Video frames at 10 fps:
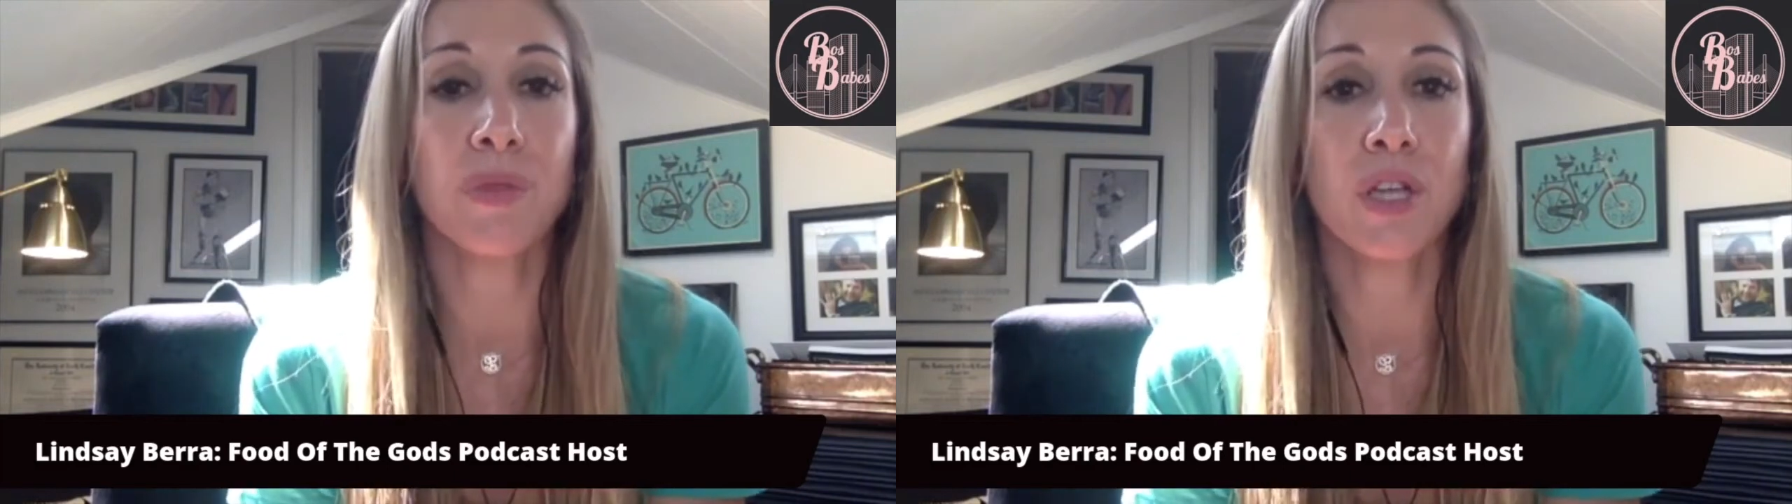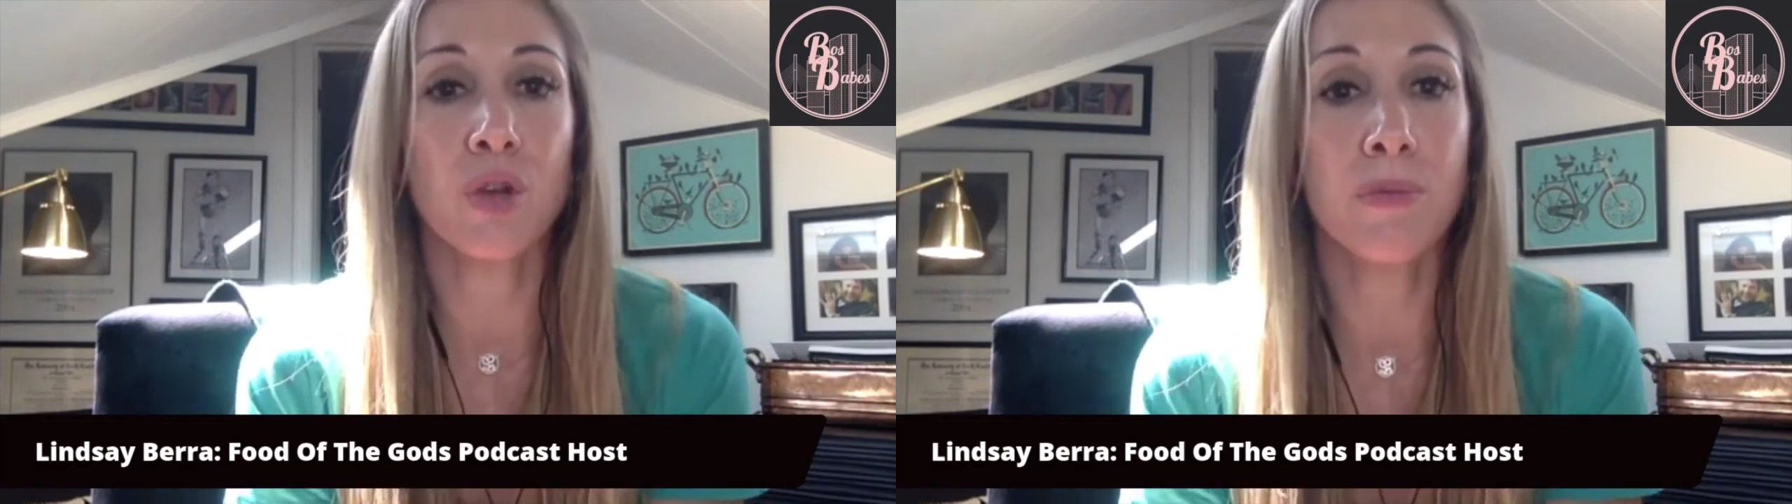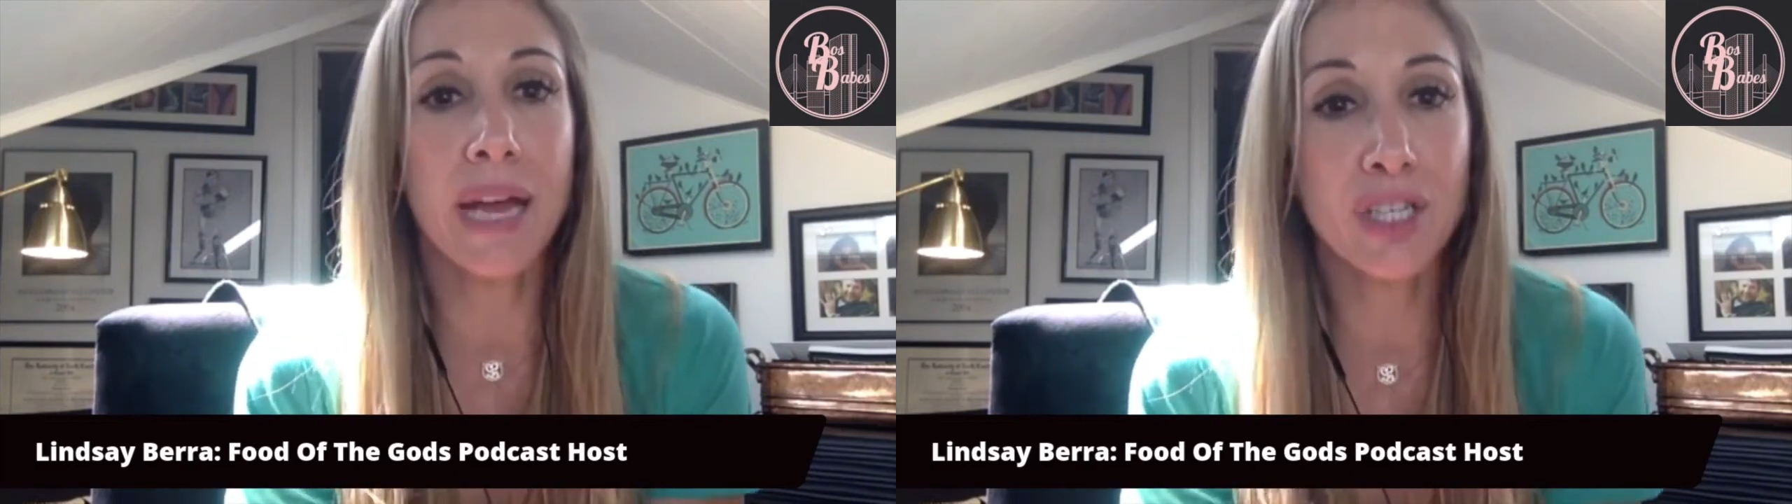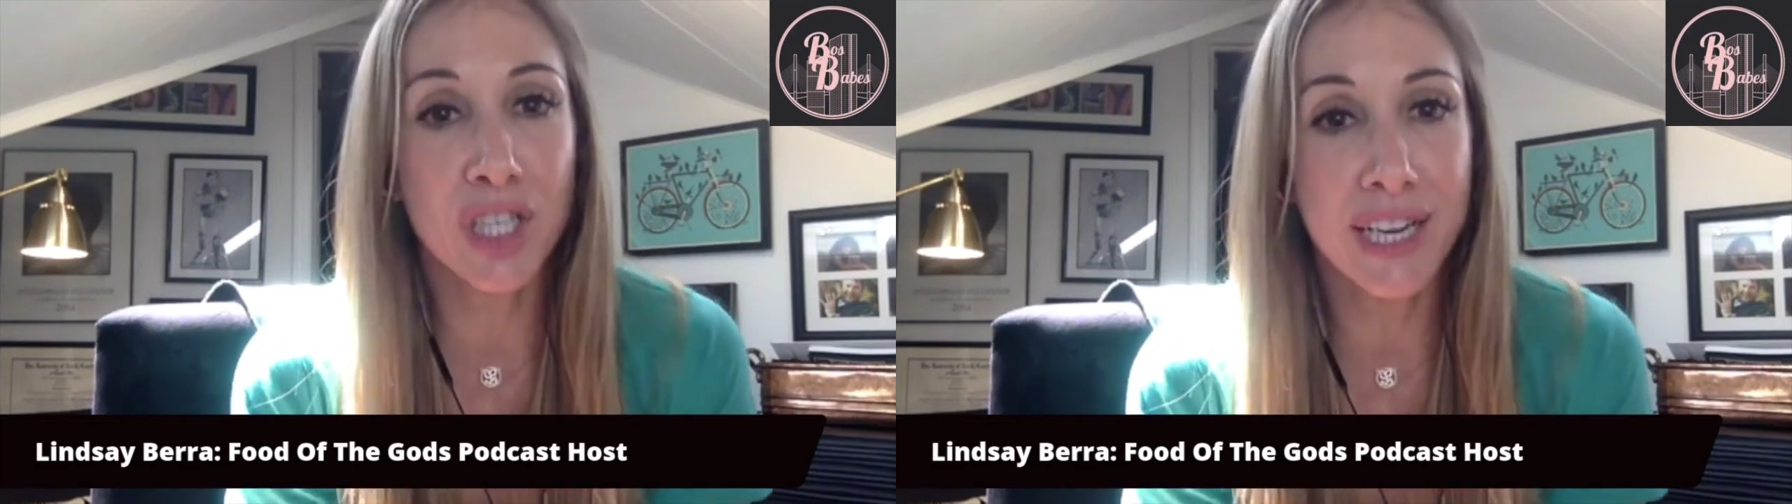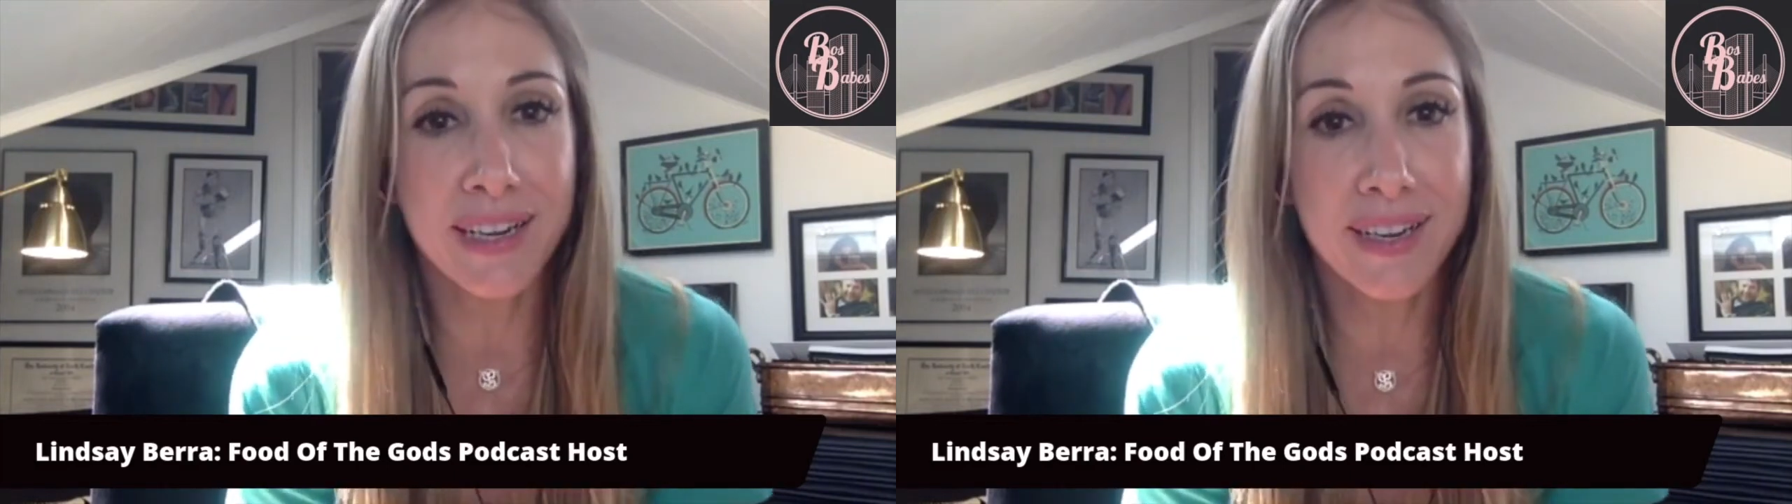You
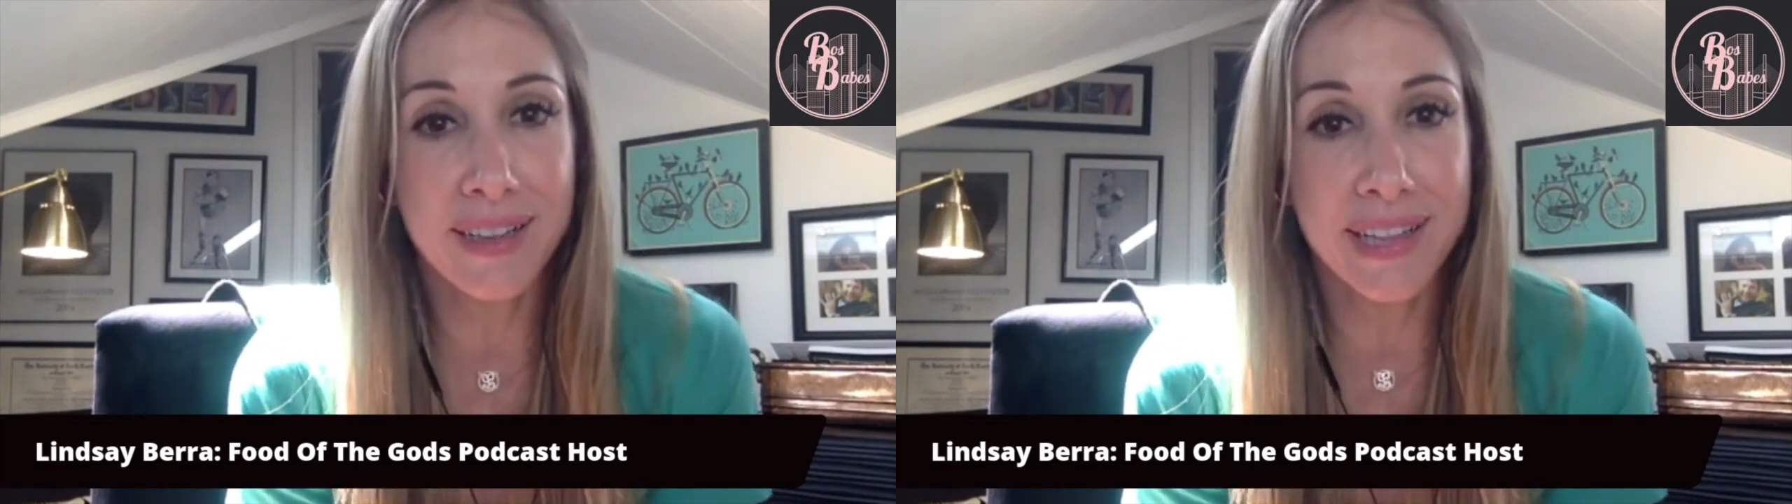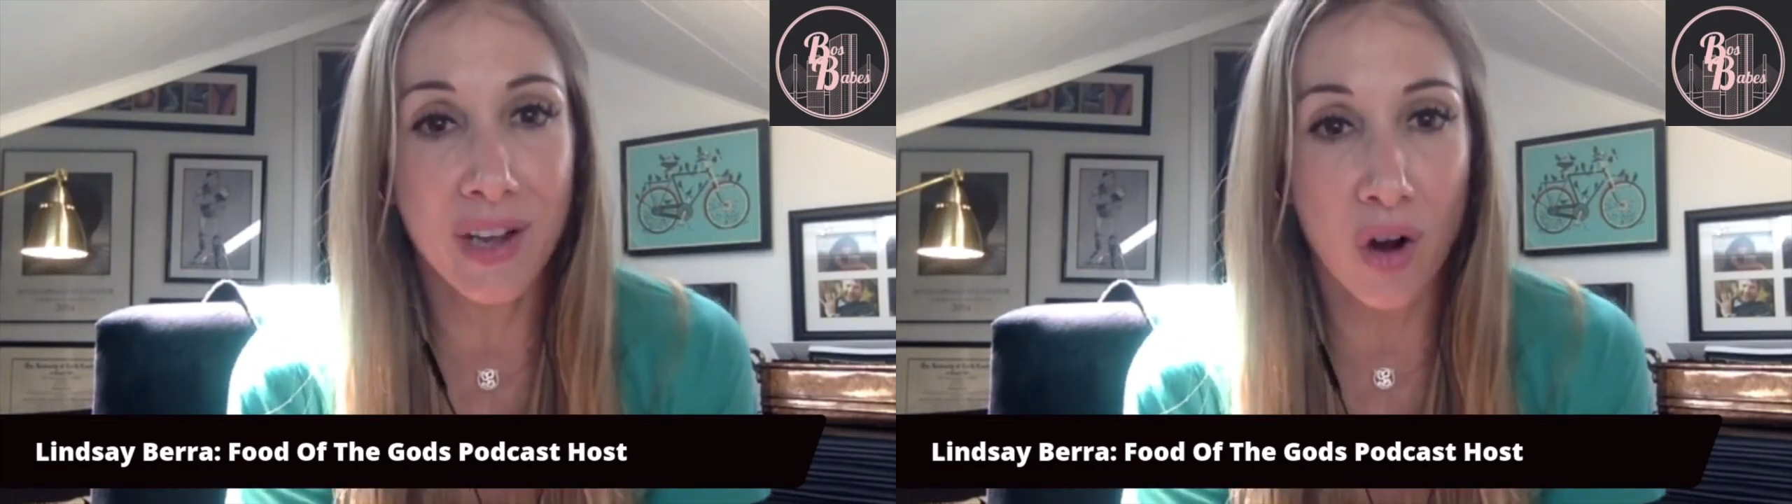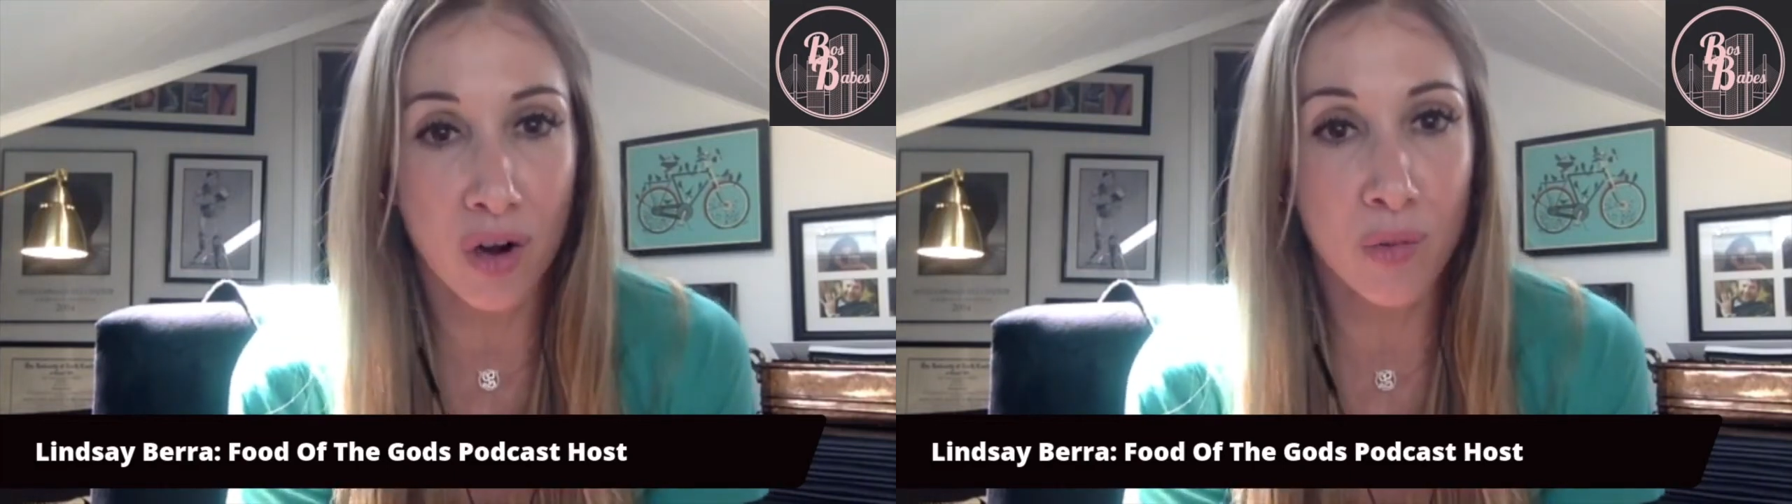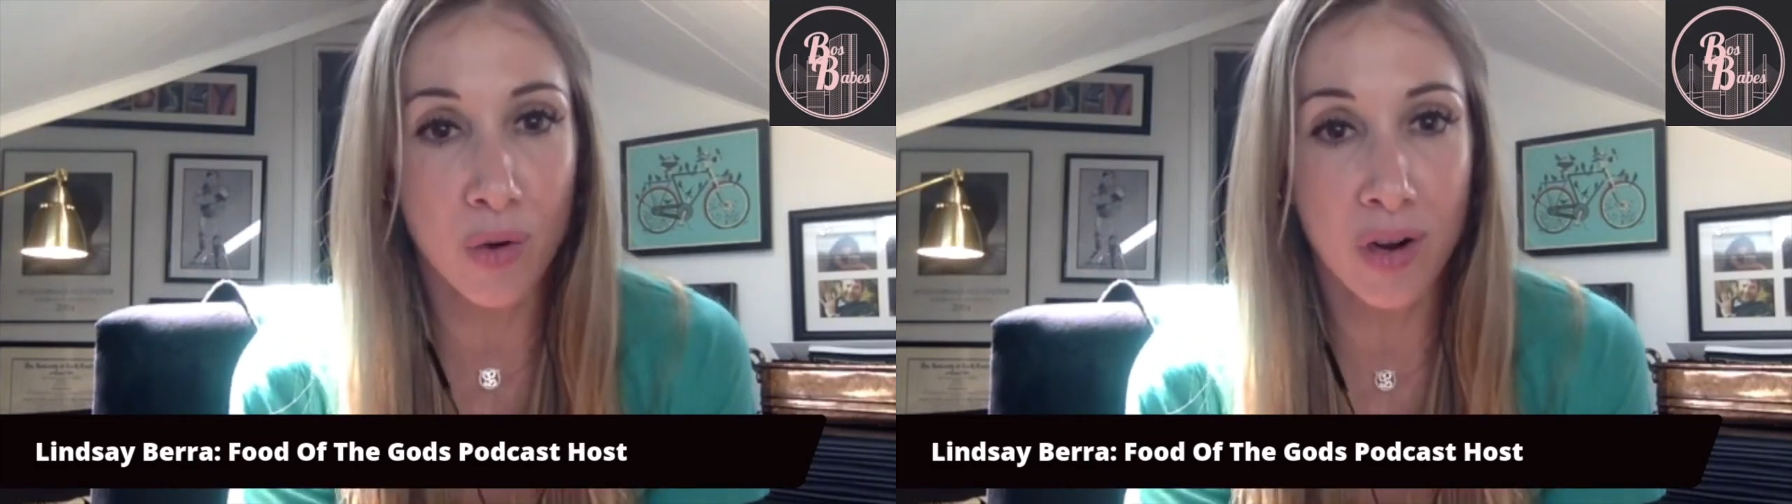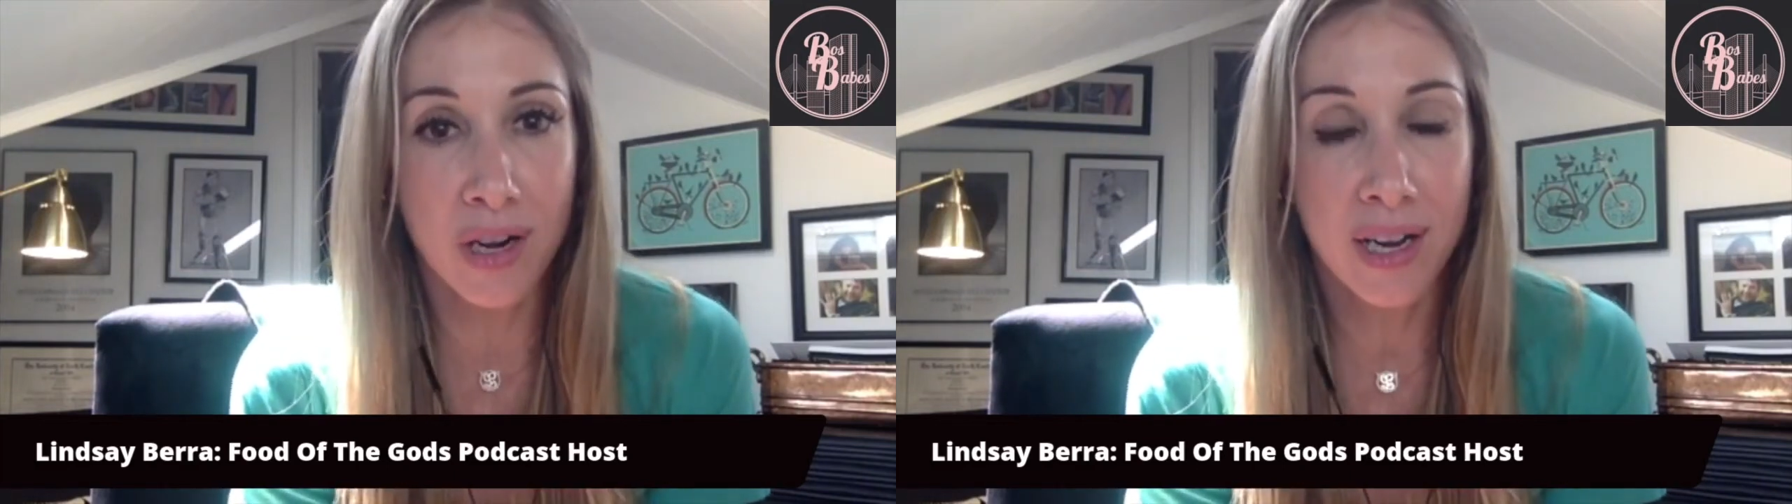mentioned the
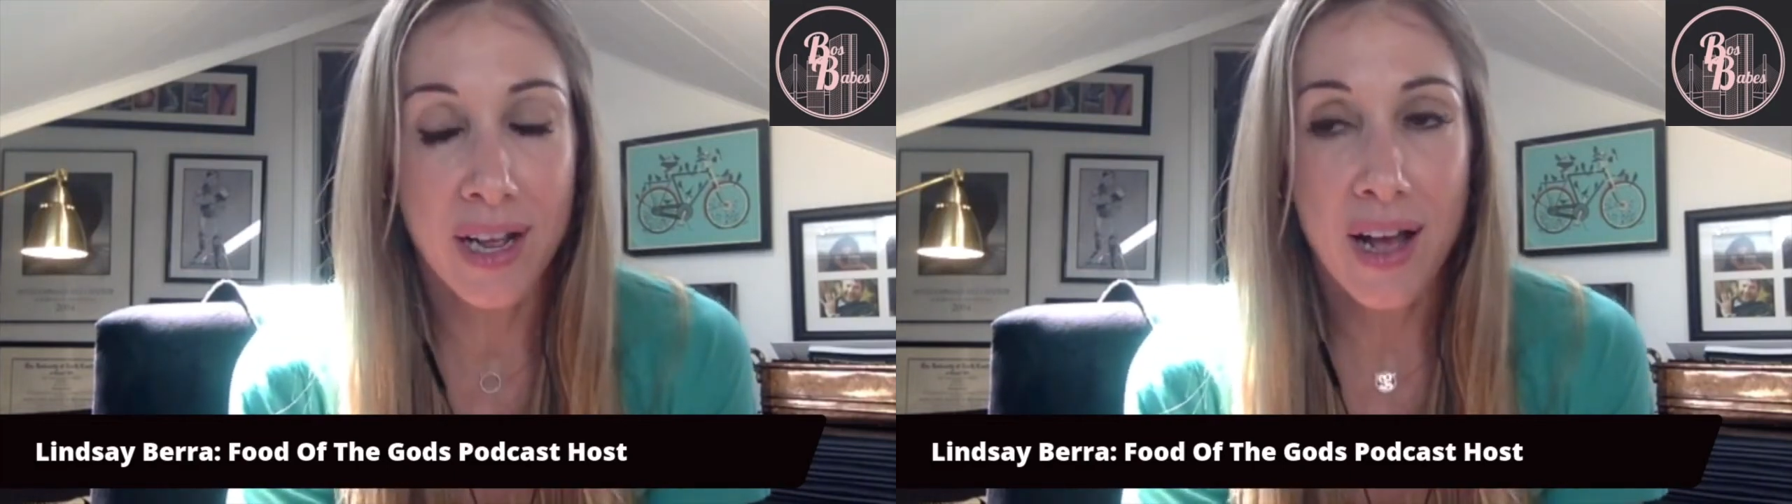artwork.